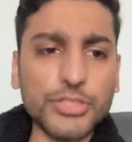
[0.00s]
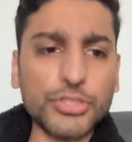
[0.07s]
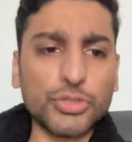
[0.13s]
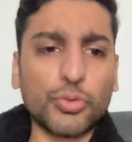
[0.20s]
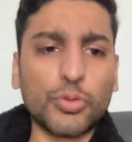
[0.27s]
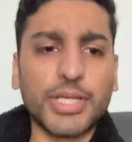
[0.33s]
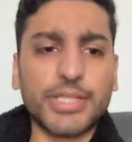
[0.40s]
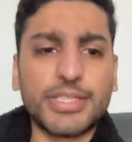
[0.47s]
So
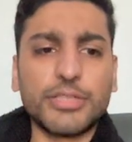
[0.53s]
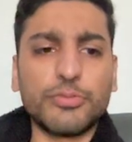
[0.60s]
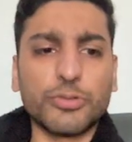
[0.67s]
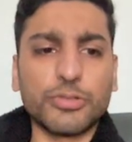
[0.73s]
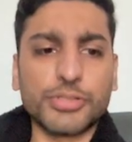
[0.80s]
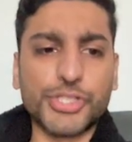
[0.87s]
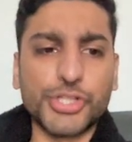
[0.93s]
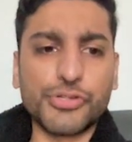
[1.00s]
all I did
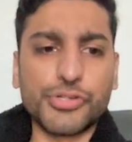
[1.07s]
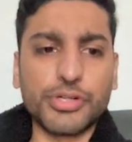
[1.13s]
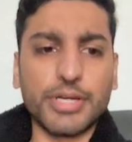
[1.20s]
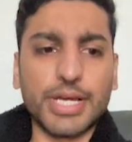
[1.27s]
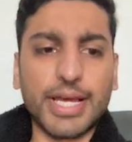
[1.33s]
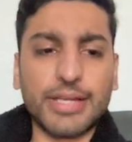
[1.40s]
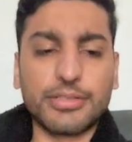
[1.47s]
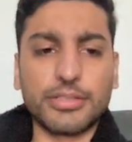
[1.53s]
was
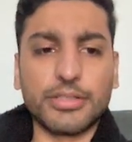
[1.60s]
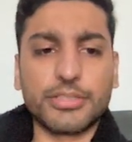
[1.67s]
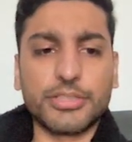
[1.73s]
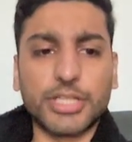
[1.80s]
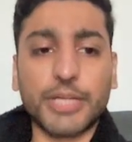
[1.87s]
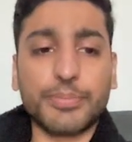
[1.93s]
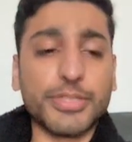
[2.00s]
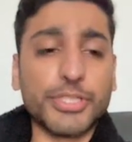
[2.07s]

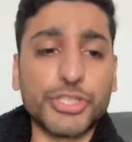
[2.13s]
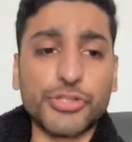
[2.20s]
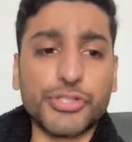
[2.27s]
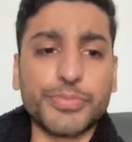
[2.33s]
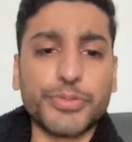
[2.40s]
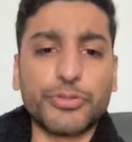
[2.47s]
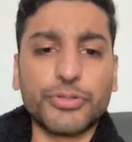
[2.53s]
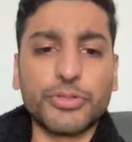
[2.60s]
type in
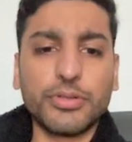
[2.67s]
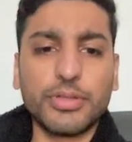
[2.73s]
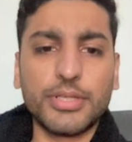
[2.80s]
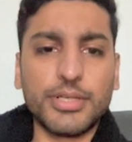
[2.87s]
jojoba oil.